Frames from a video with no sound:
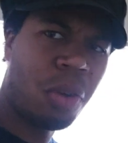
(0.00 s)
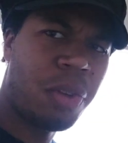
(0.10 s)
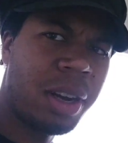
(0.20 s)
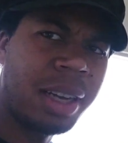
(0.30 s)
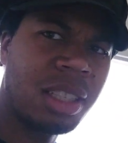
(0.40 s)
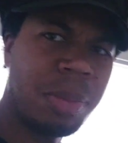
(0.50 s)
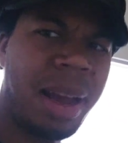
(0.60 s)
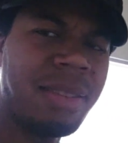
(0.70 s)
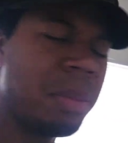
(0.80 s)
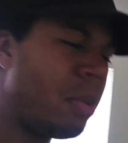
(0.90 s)
of realism I
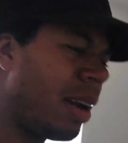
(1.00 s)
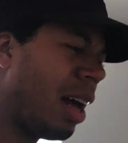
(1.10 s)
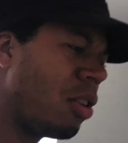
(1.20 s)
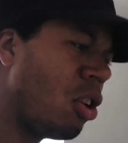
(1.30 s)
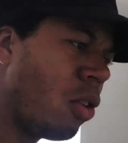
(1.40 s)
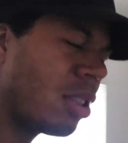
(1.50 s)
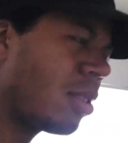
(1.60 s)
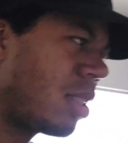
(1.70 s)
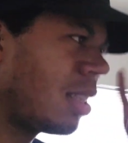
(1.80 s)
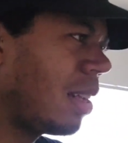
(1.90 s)
have to point out, you know,
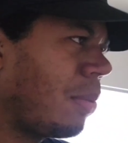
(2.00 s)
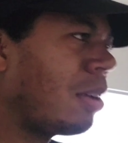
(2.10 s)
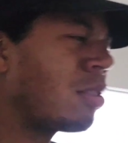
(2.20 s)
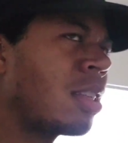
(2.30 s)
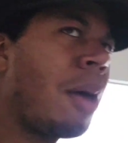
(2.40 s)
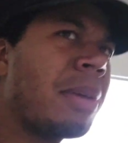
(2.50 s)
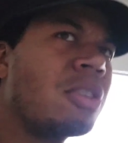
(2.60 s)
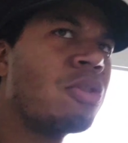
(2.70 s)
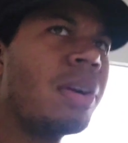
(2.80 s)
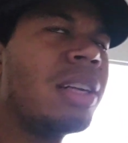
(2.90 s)
when those
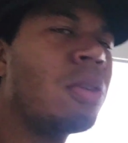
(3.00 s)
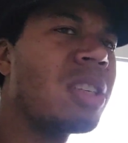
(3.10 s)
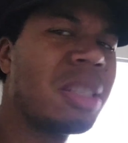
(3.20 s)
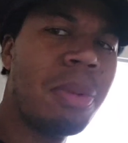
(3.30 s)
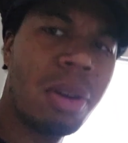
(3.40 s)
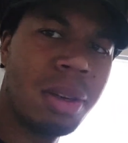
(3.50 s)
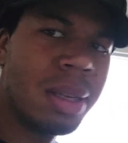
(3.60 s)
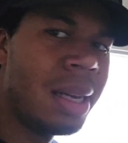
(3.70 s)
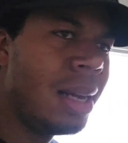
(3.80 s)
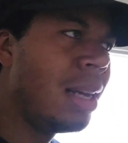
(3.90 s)
zombies was running towards
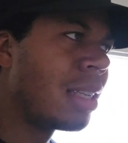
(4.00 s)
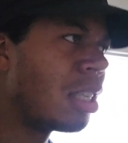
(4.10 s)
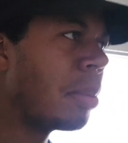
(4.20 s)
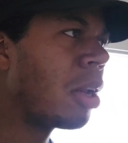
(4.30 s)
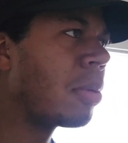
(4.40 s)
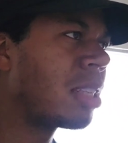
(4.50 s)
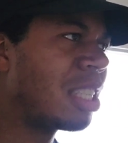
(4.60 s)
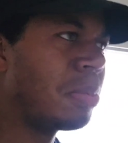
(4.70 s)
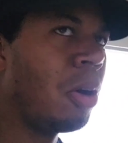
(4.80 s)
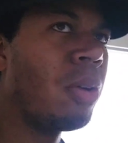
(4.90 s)
Spoil, some of them was
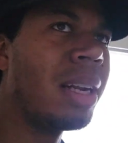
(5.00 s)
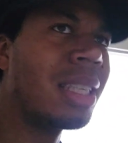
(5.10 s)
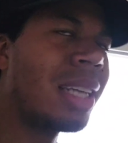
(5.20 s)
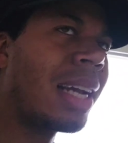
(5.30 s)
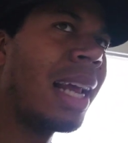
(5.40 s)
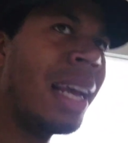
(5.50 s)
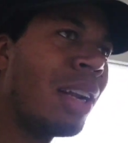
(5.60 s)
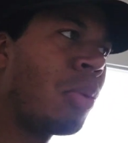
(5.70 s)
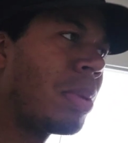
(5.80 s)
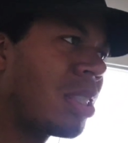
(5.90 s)
exploding the second they
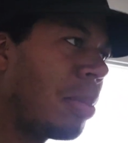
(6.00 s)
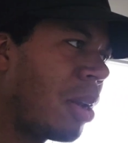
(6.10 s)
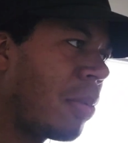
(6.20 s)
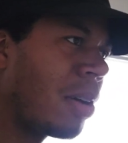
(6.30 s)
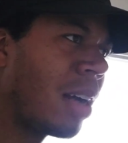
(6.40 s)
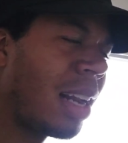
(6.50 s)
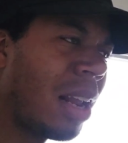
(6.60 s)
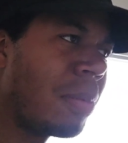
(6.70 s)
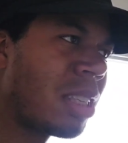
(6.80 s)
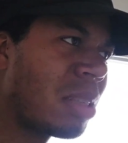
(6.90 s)
hit them, but some of them looked like they was